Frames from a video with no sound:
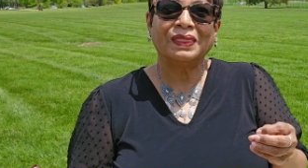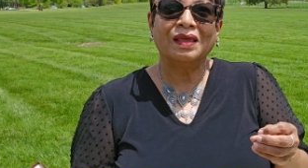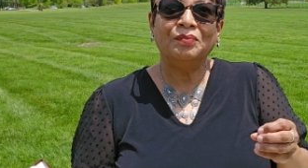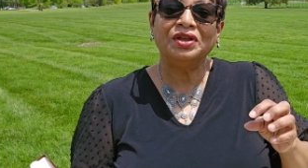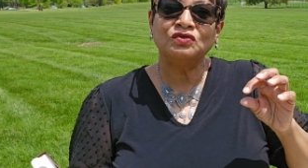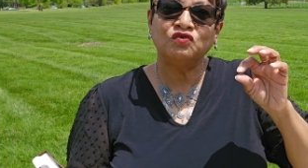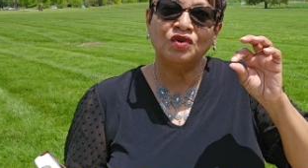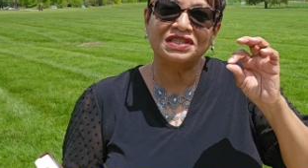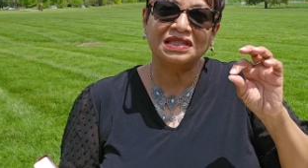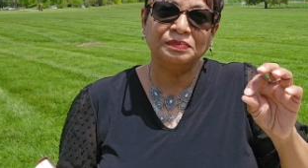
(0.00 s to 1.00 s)
But it was for
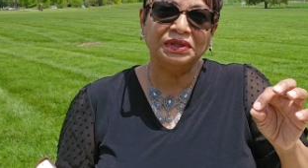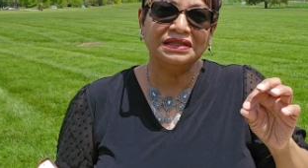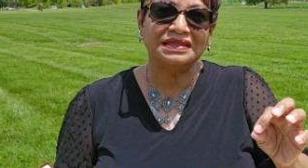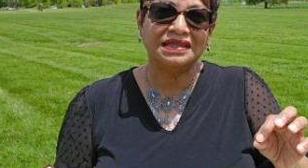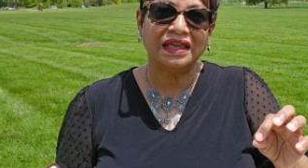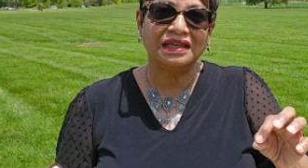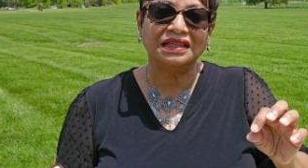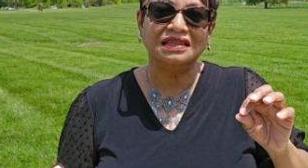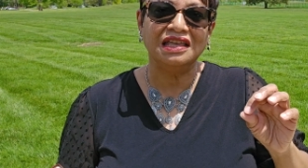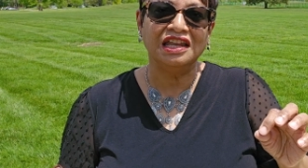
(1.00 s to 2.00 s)
a split second
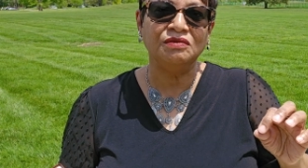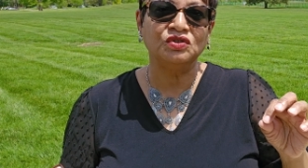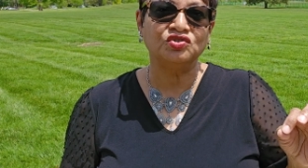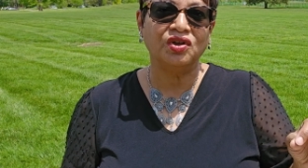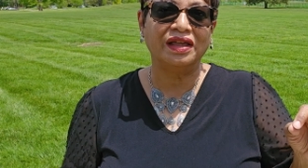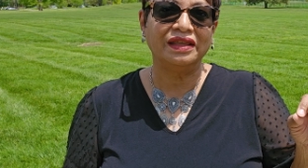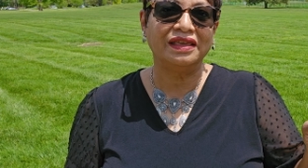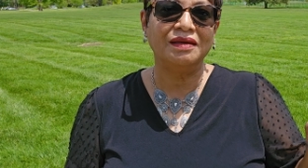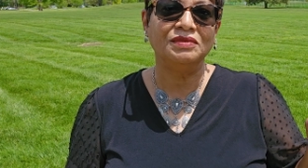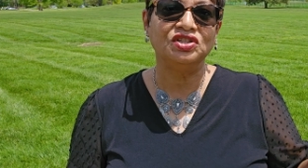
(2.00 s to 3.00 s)
that the enemy was trying to
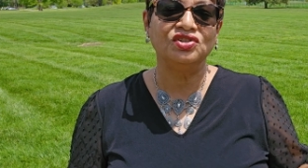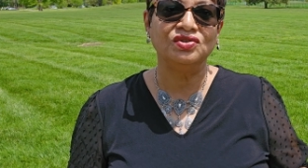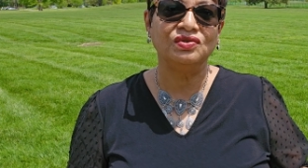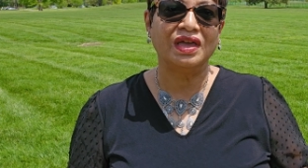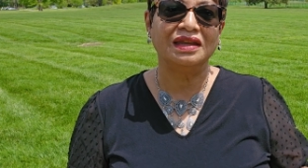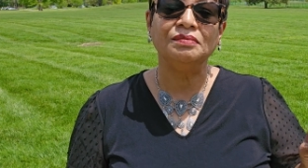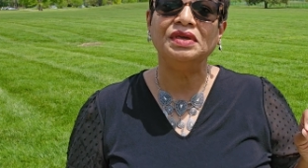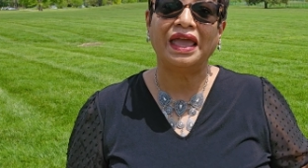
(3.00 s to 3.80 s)
get me to do that and be